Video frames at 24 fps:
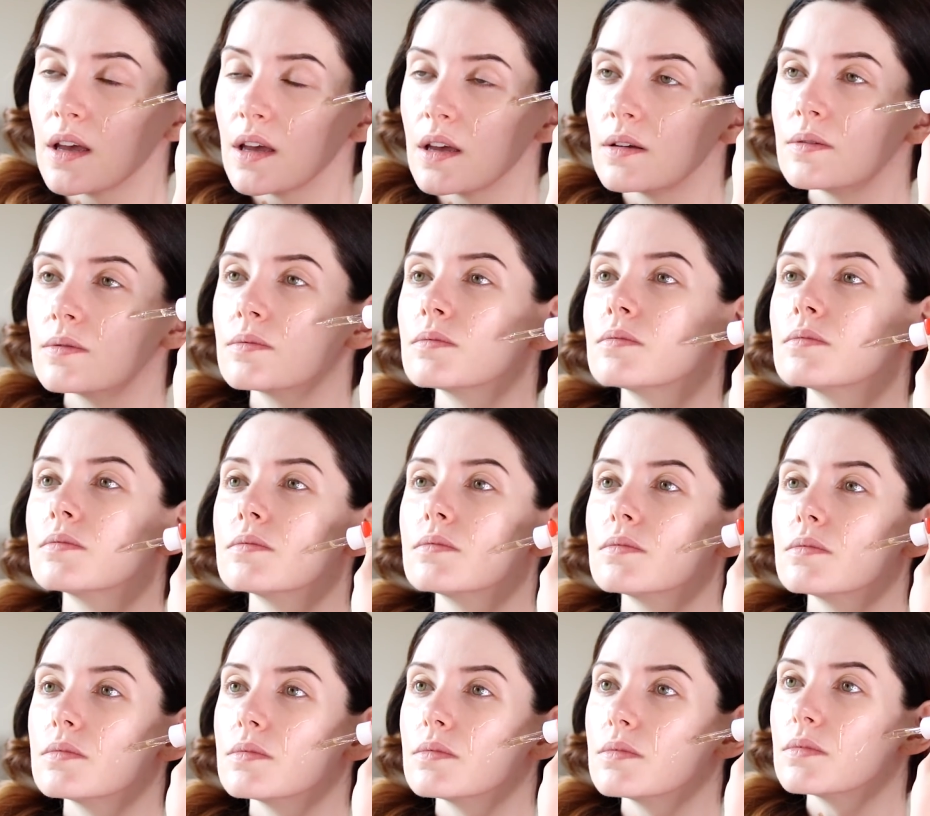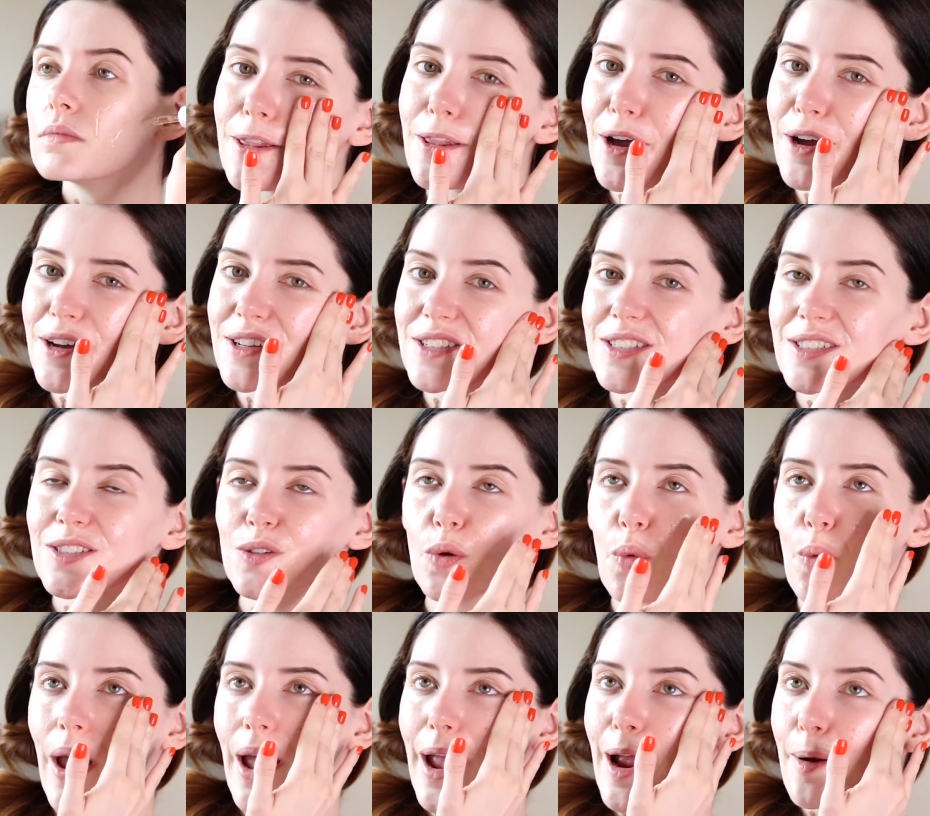I've seen people online
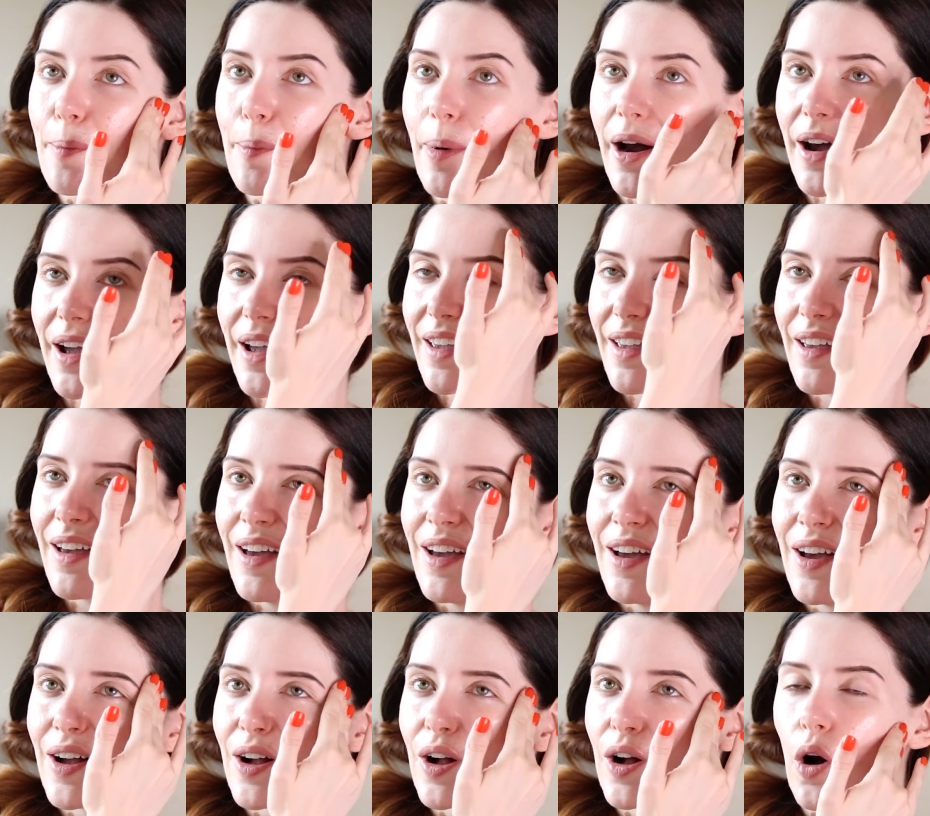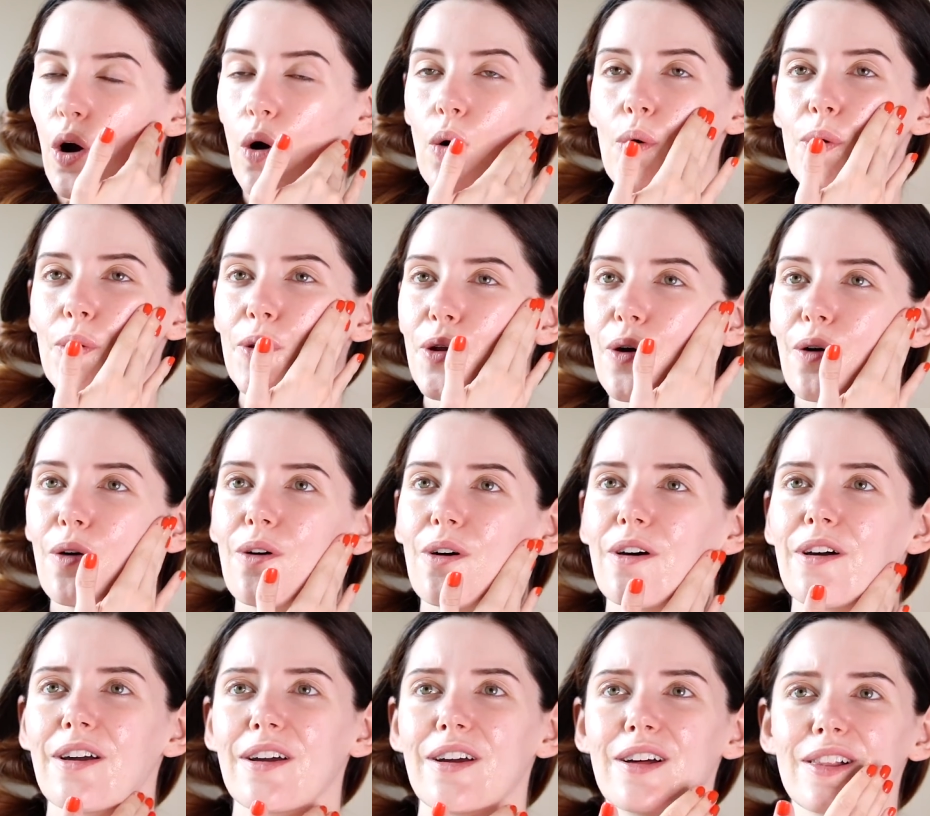swear by coconut
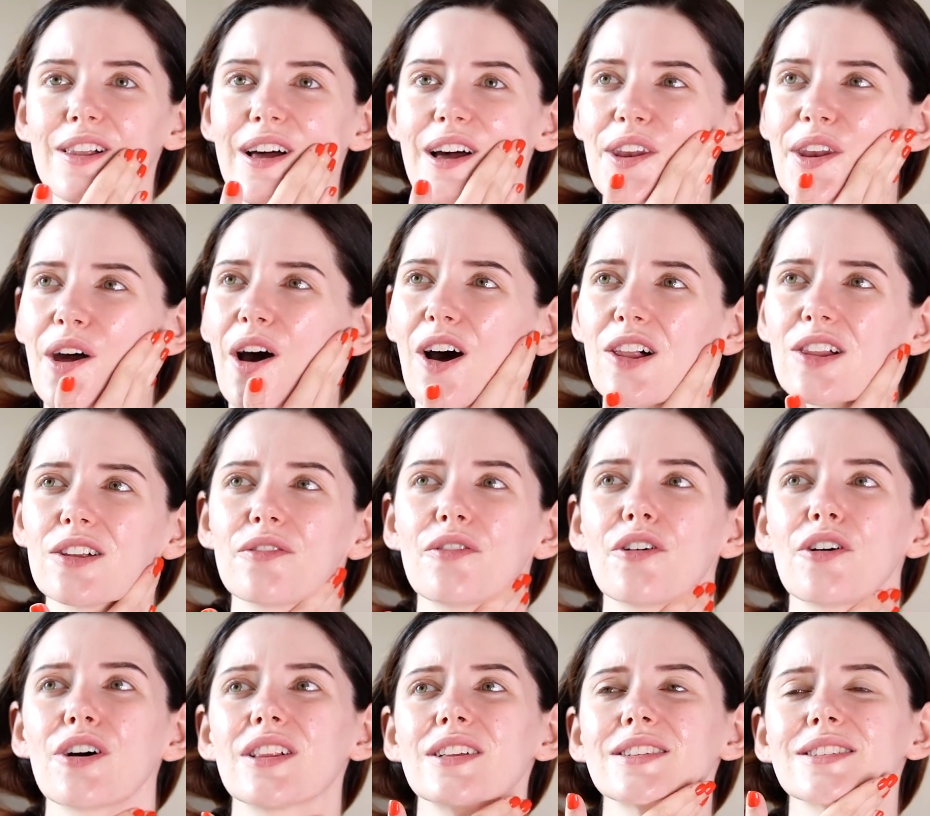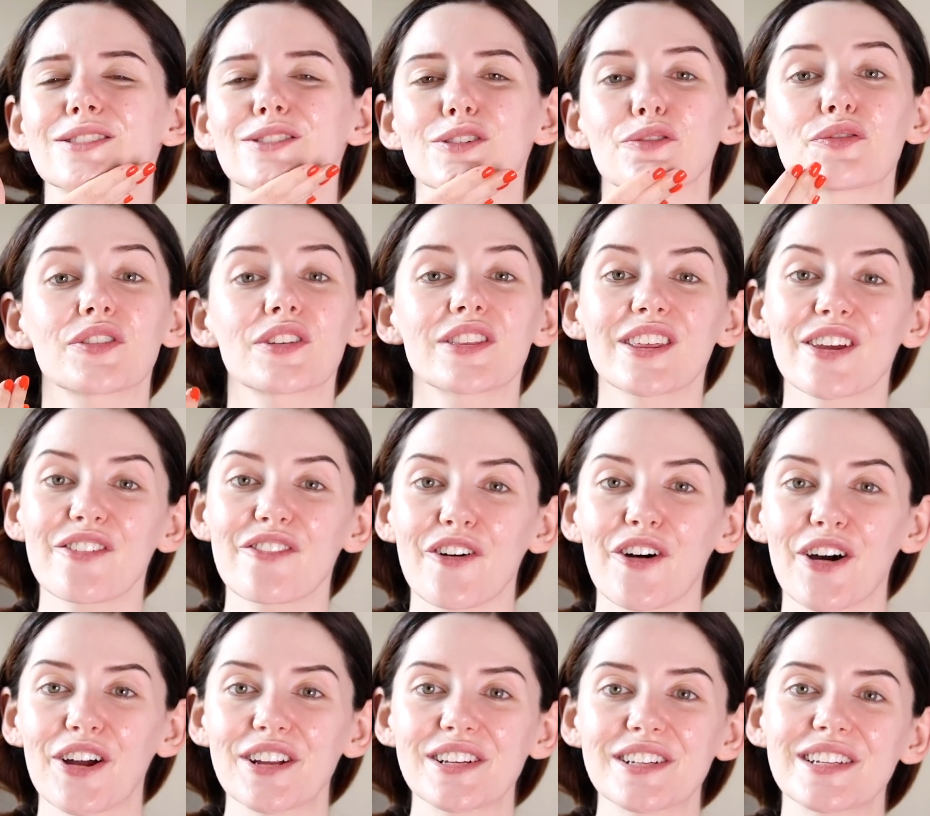oil and olive oil and stuff that they
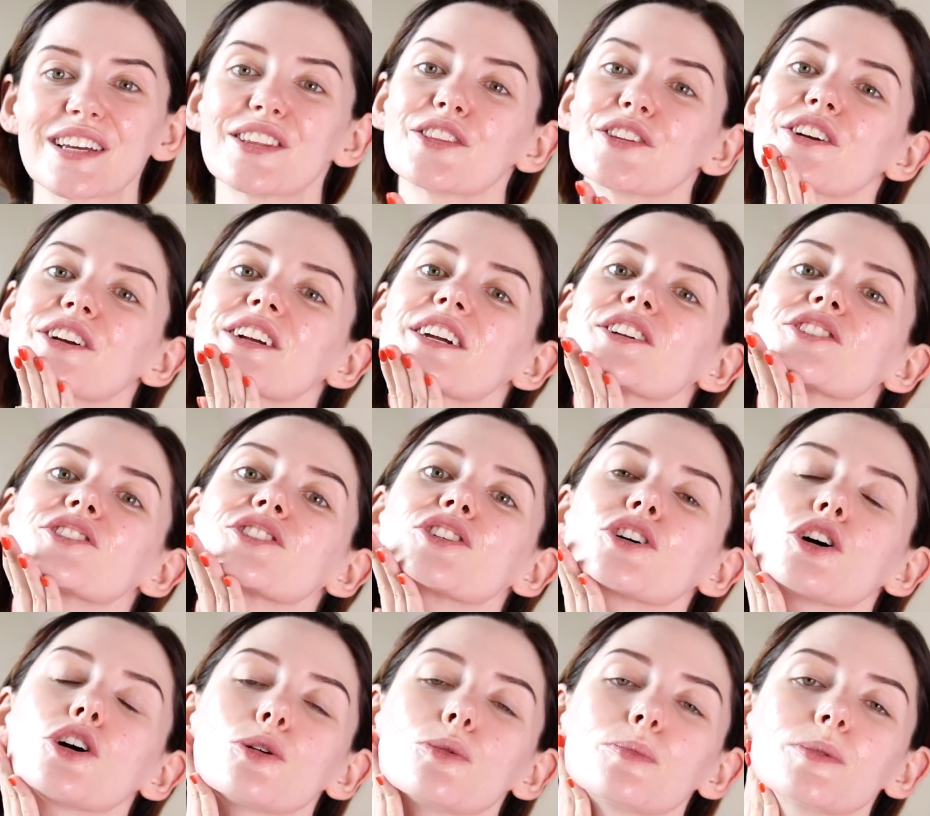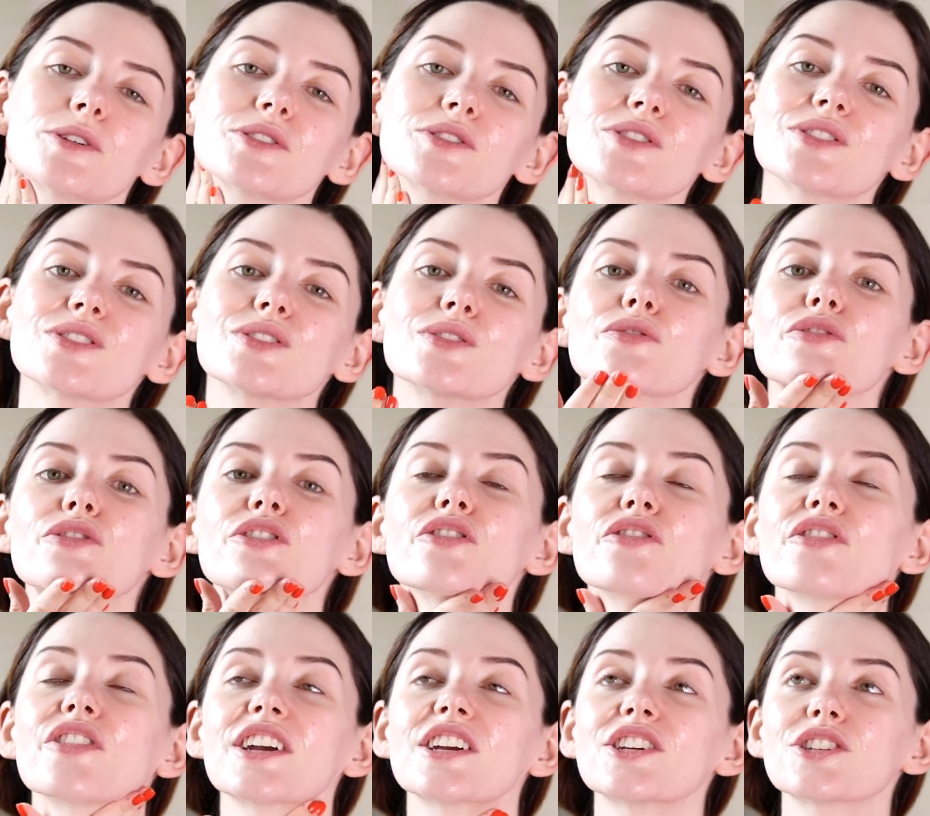find in their kitchen cupboards for
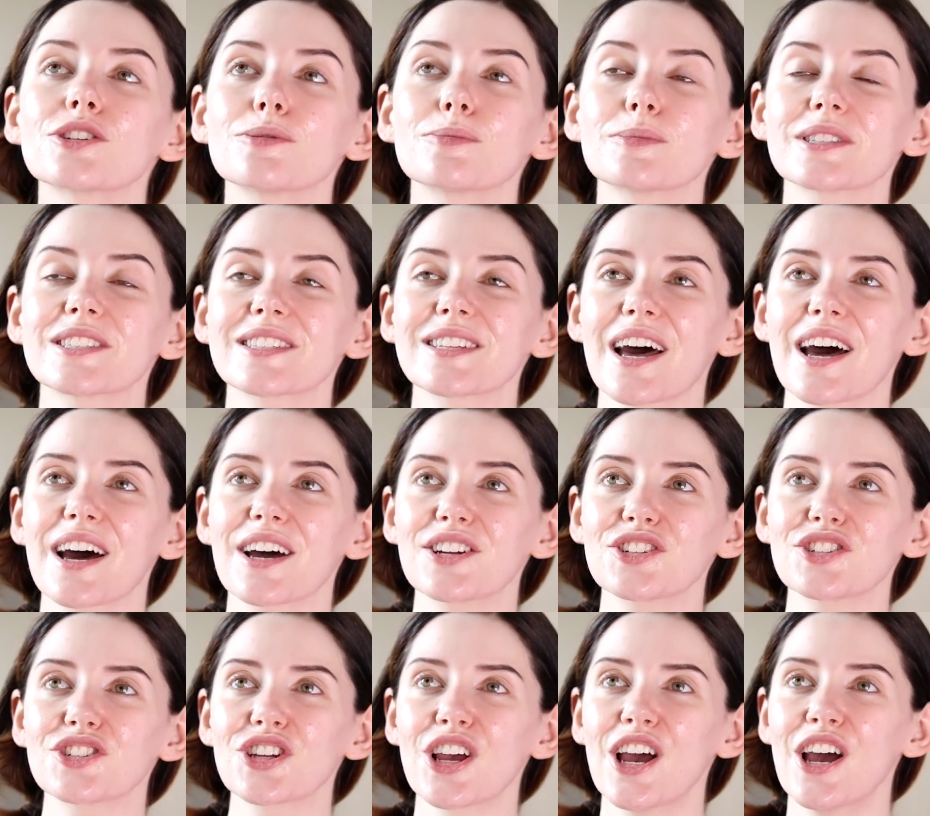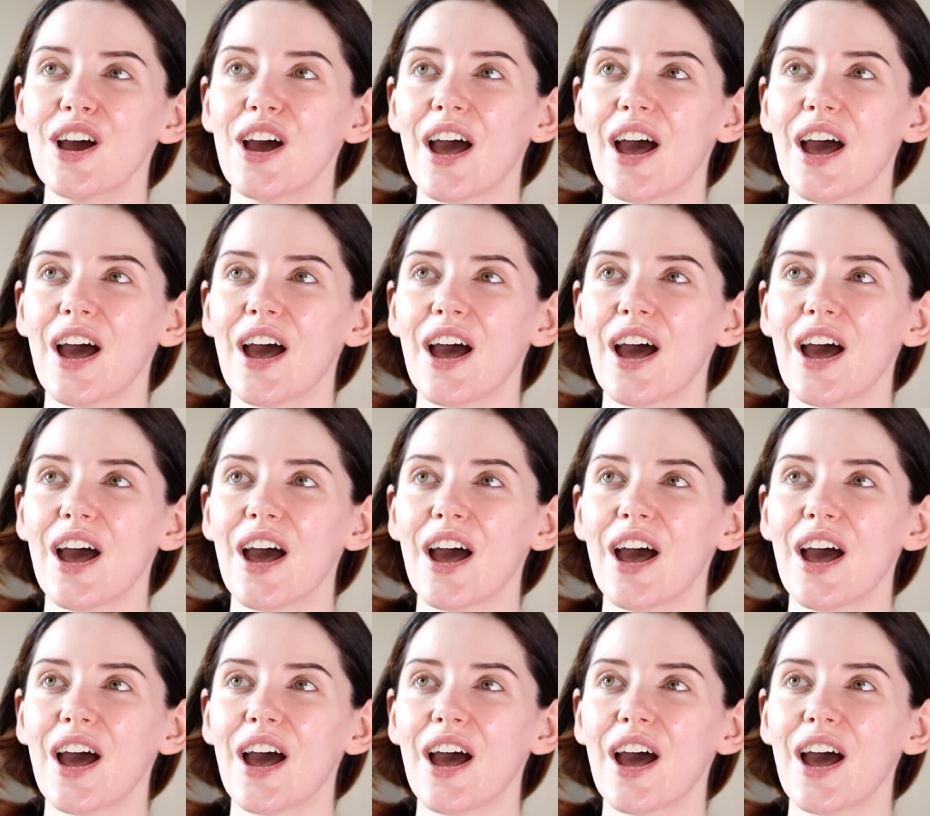facial massage,